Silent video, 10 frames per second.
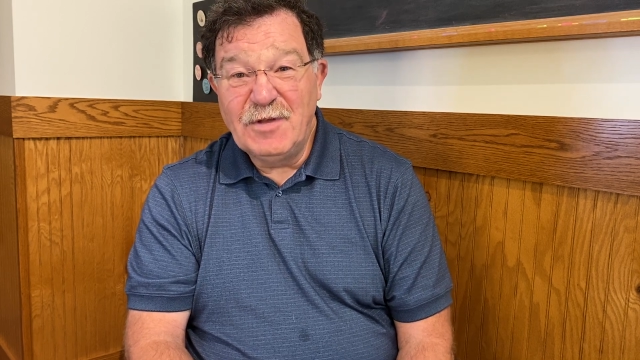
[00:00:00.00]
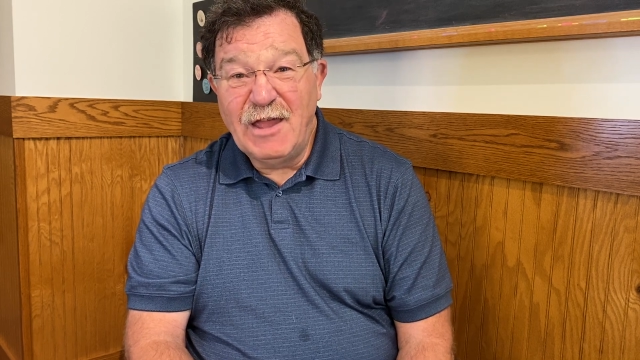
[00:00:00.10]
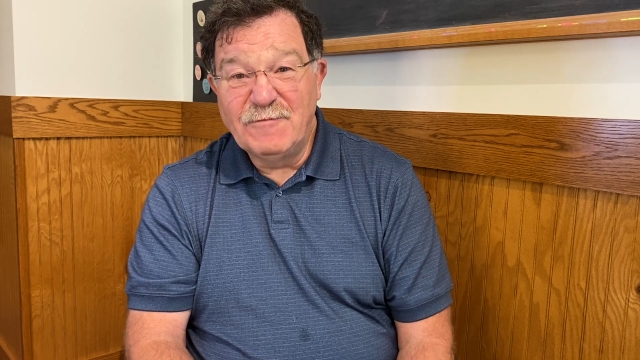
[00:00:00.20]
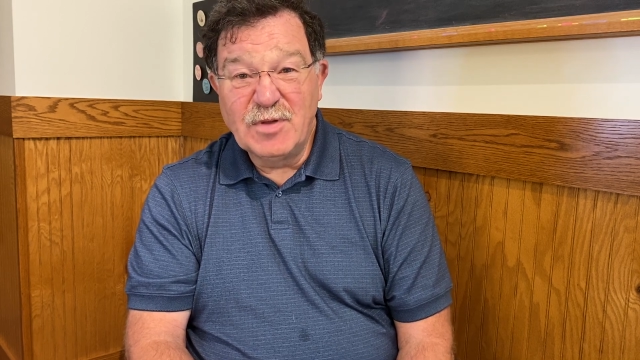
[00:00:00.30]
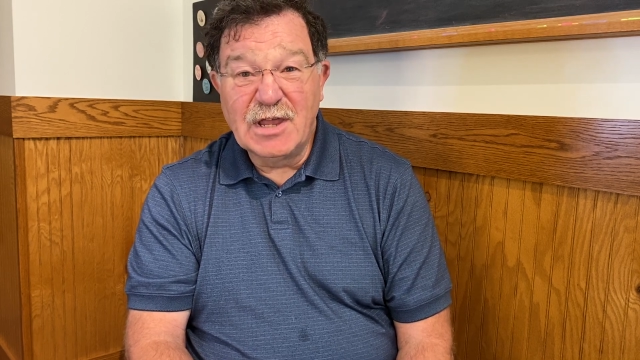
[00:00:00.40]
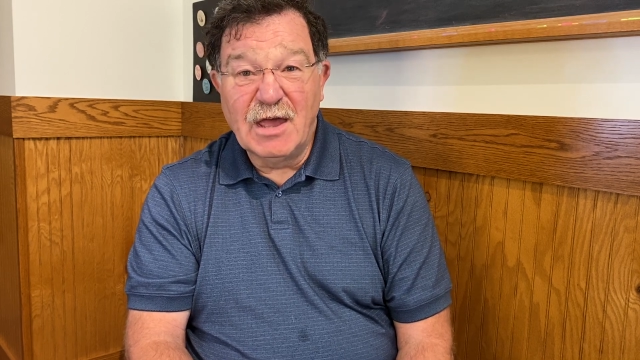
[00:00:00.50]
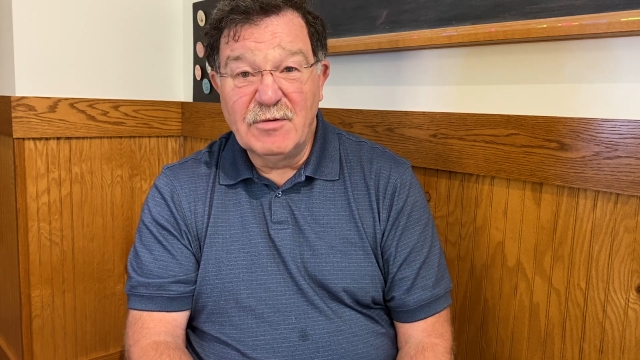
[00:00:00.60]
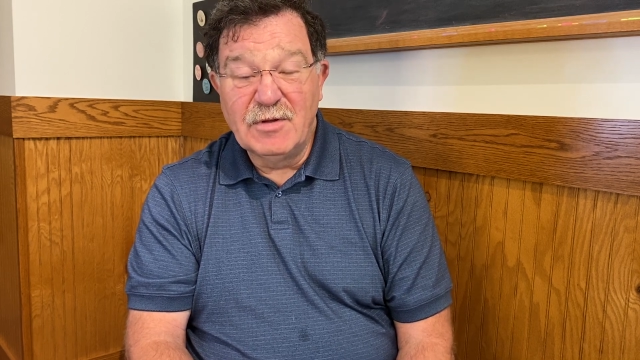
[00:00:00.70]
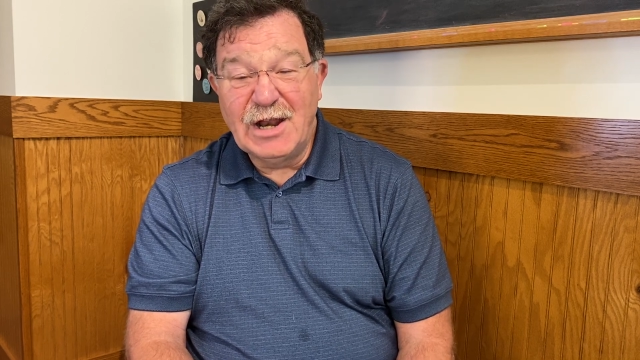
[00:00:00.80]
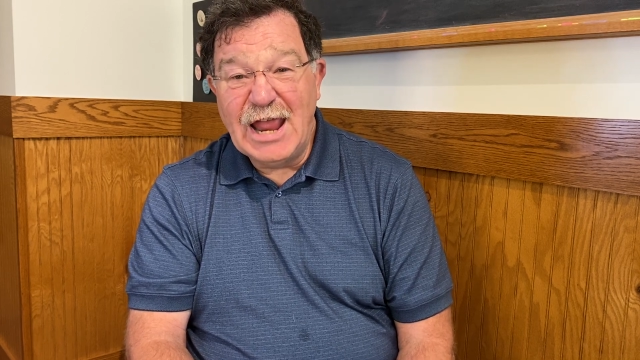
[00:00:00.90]
have
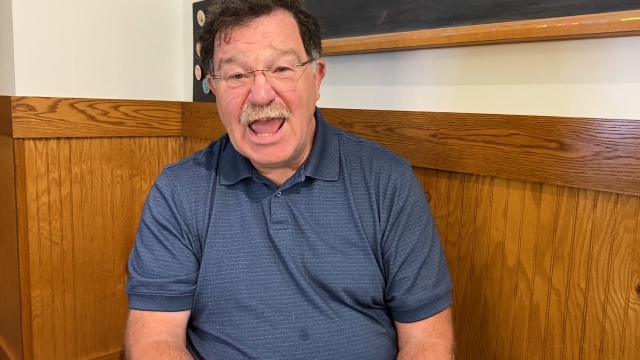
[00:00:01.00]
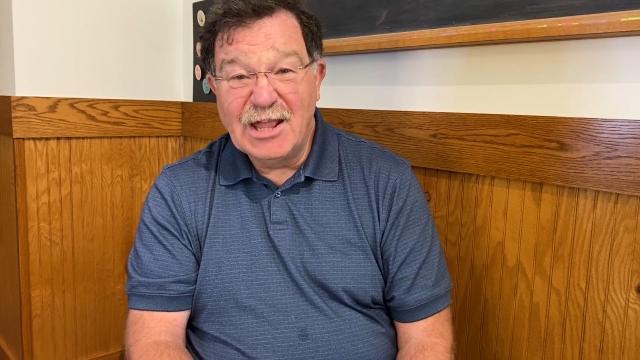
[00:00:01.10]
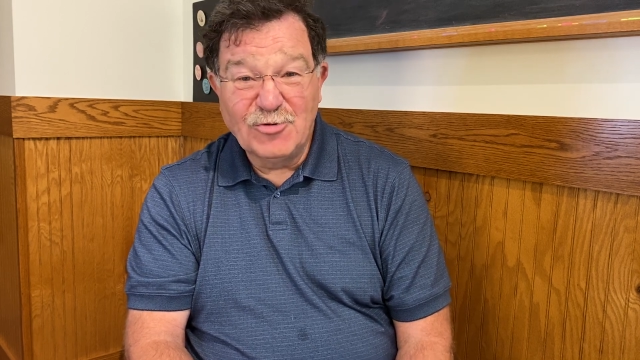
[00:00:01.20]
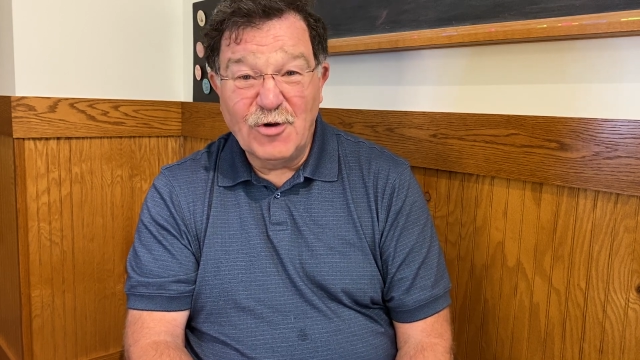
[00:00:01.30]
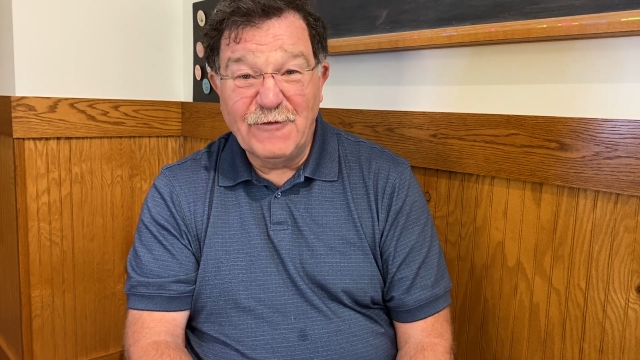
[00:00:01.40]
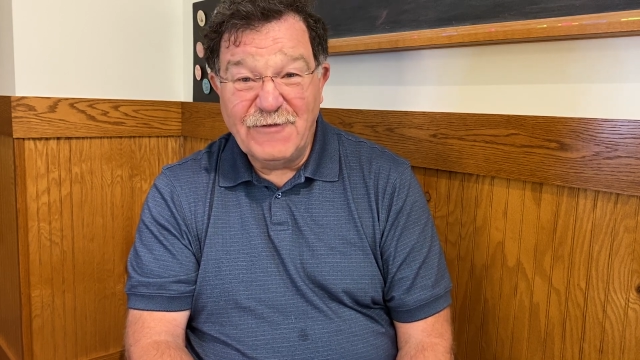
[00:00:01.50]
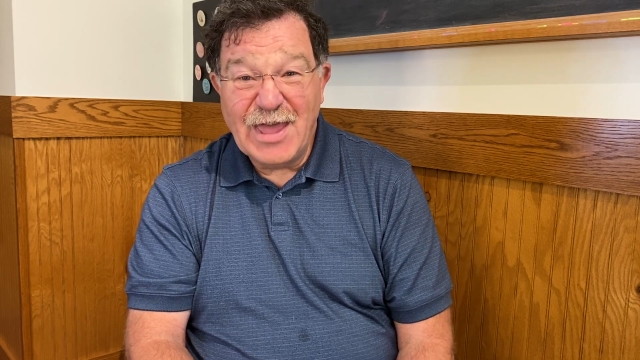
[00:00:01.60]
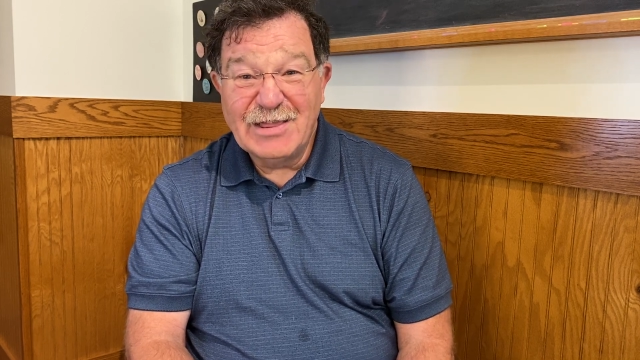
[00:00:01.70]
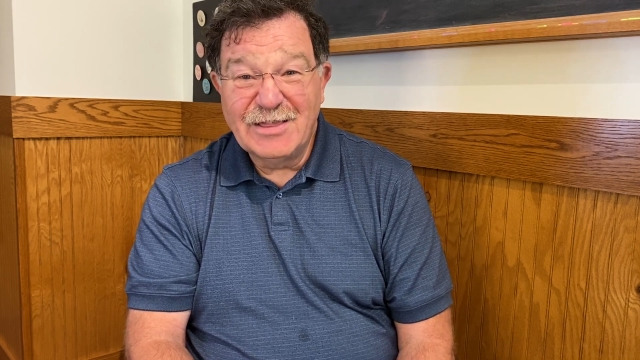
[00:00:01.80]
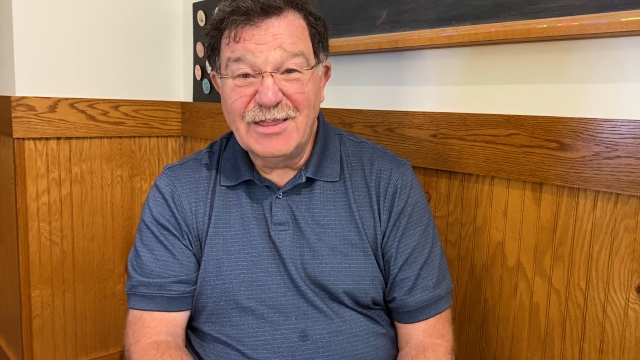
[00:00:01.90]
become an annual
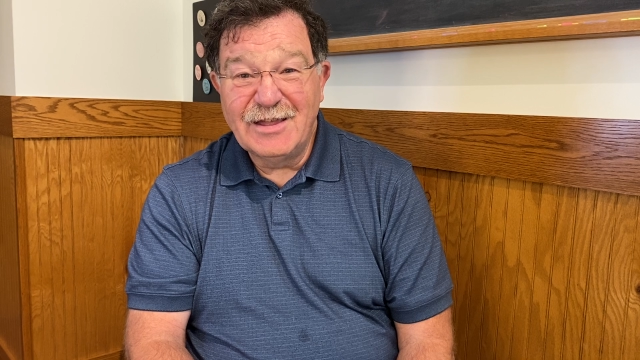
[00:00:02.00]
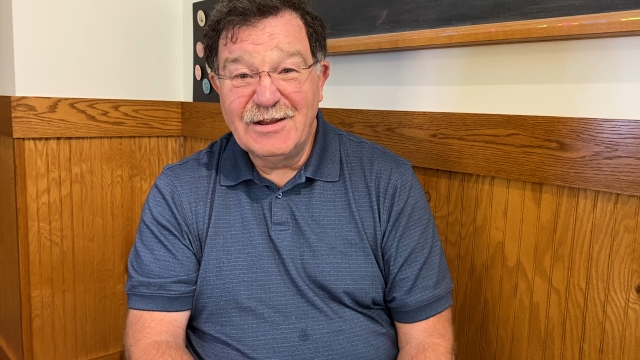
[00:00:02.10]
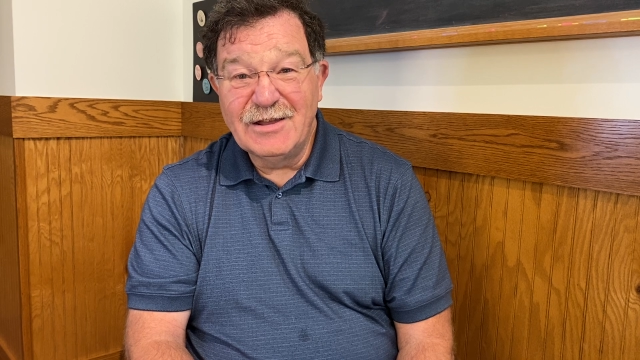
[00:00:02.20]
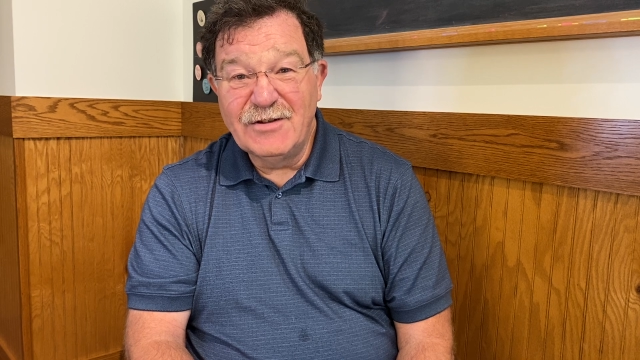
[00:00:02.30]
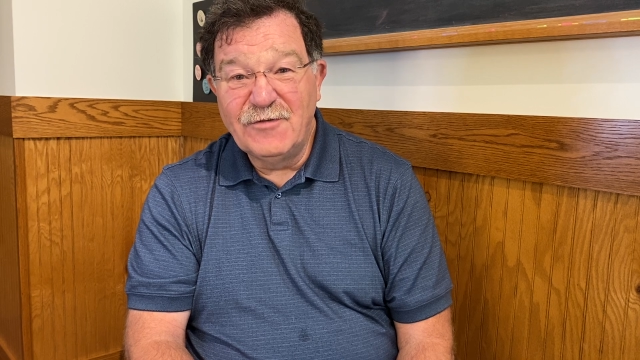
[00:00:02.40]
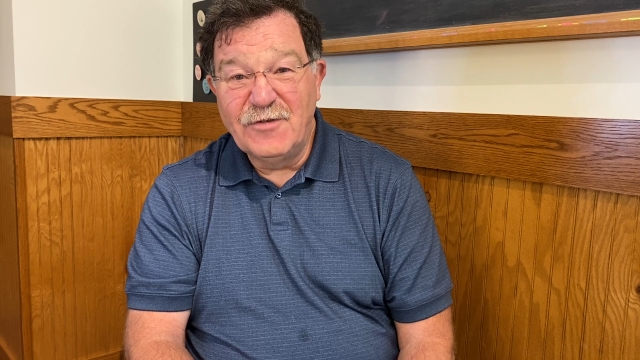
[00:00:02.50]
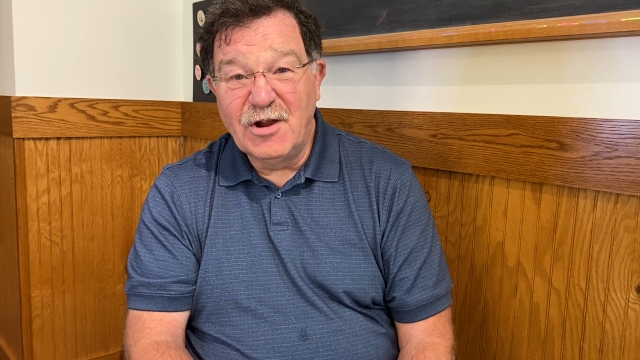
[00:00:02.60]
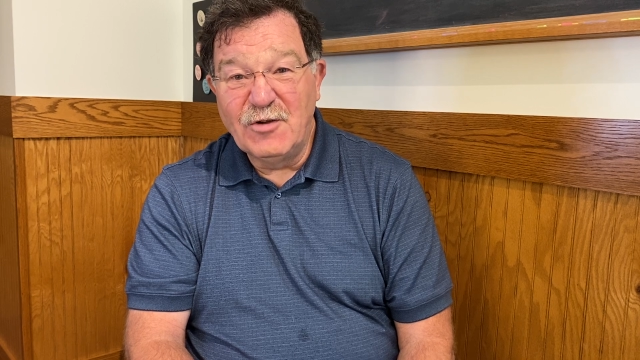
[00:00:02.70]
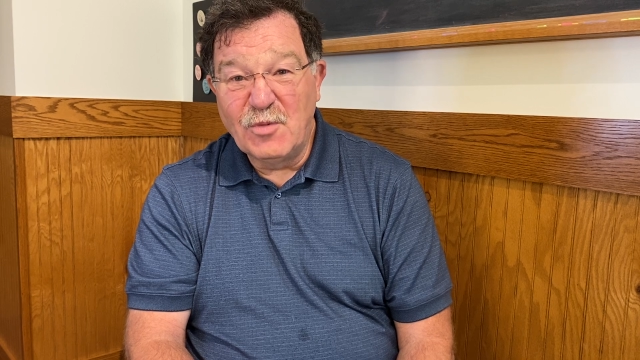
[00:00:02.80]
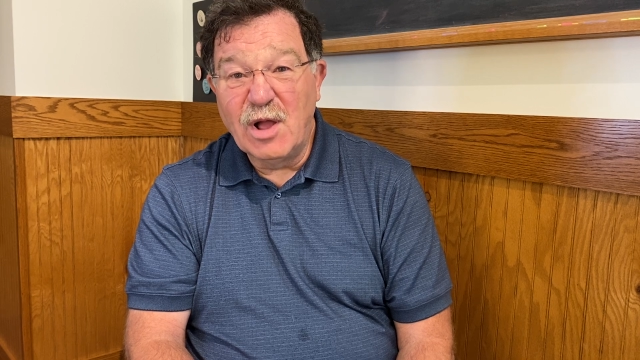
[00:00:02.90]
event that are
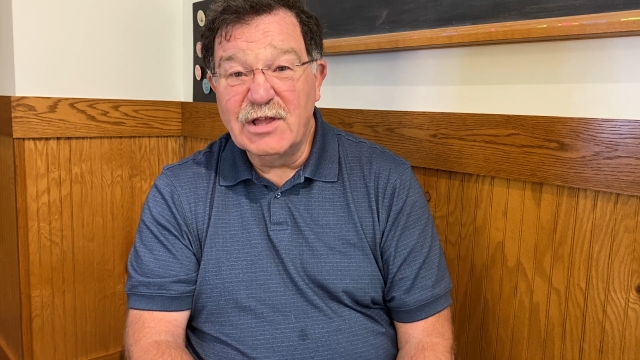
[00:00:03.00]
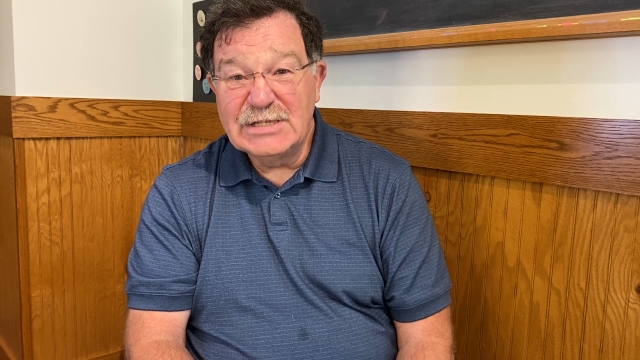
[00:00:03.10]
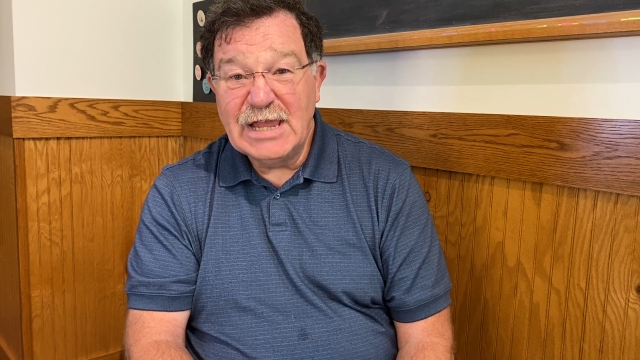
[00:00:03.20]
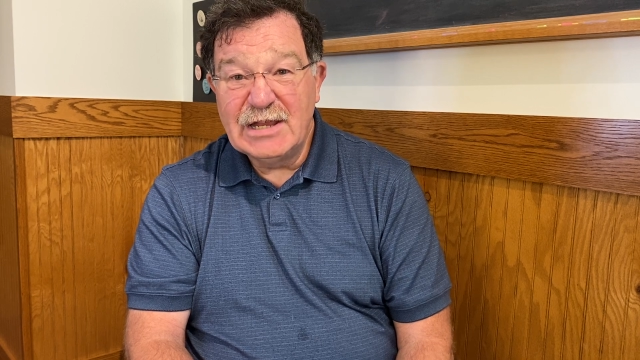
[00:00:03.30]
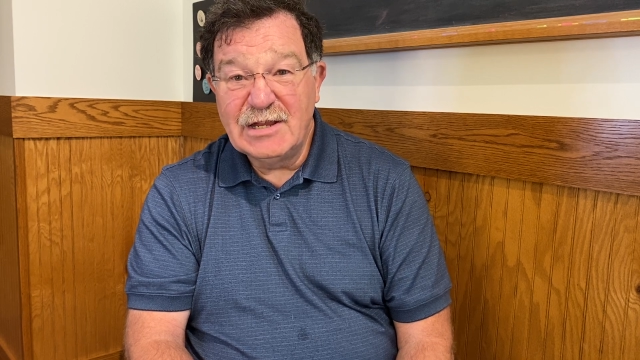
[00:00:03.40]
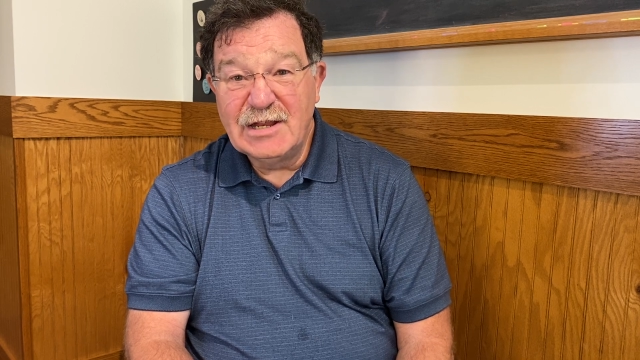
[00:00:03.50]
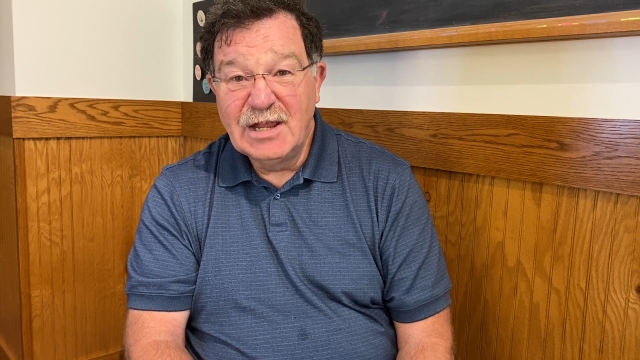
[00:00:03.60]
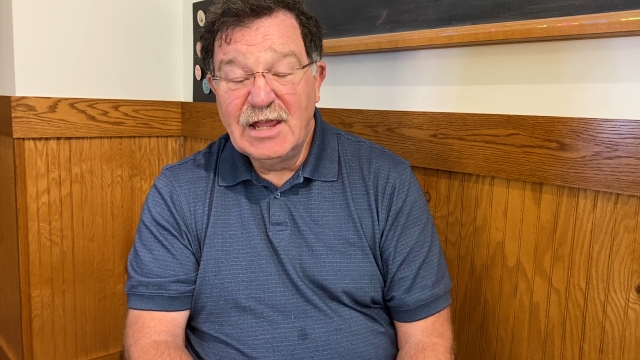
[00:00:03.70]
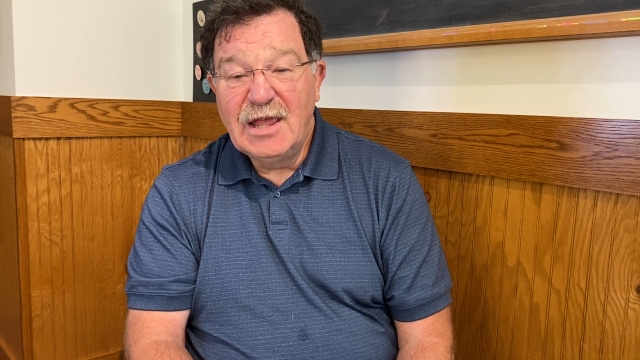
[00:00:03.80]
very well attended,